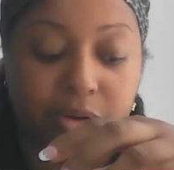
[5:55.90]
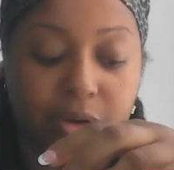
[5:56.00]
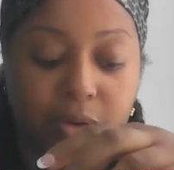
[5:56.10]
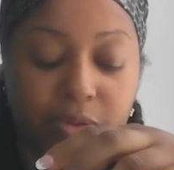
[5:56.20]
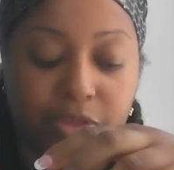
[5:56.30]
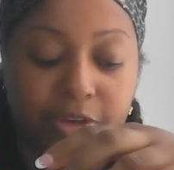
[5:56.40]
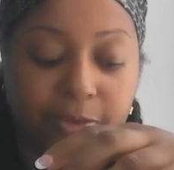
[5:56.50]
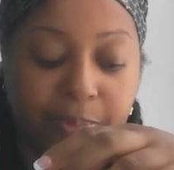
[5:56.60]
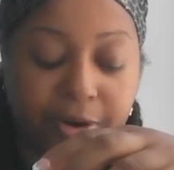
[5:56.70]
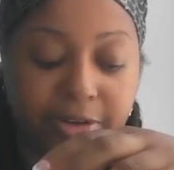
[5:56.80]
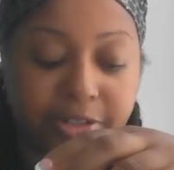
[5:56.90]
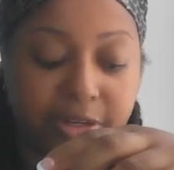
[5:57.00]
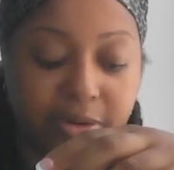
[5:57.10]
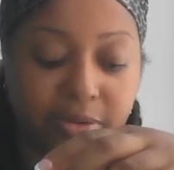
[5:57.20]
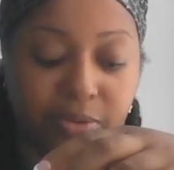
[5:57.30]
you know this
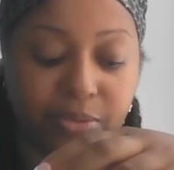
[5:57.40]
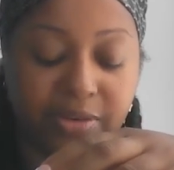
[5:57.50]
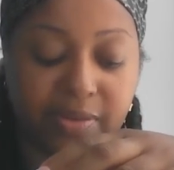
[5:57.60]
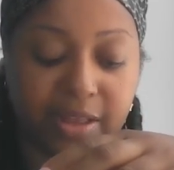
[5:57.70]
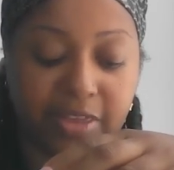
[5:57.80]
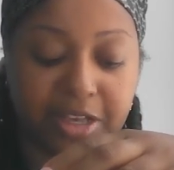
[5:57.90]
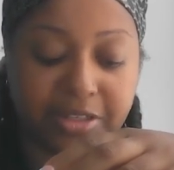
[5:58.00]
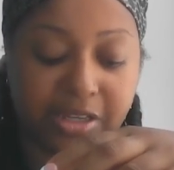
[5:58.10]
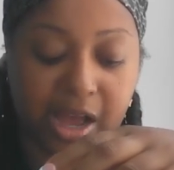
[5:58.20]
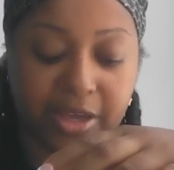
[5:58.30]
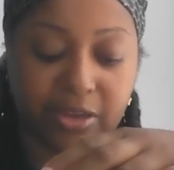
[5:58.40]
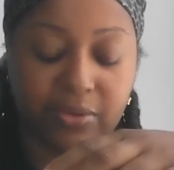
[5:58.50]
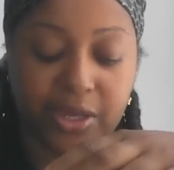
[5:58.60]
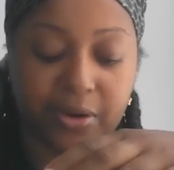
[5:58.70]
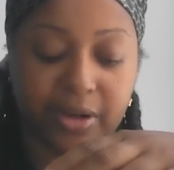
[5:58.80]
person the reason that they stalk
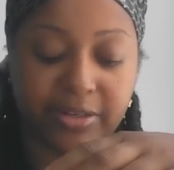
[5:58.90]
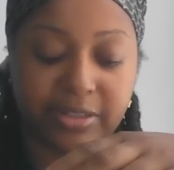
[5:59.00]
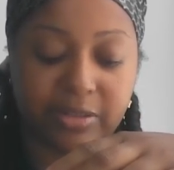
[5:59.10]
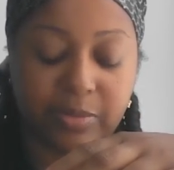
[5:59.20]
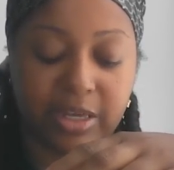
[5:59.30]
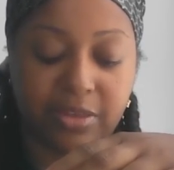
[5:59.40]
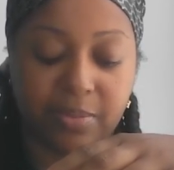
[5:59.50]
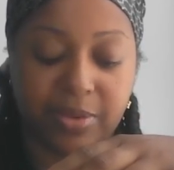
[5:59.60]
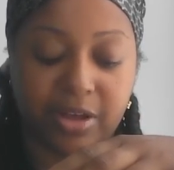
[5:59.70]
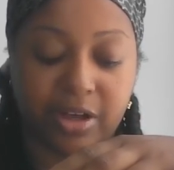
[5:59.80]
you here is this either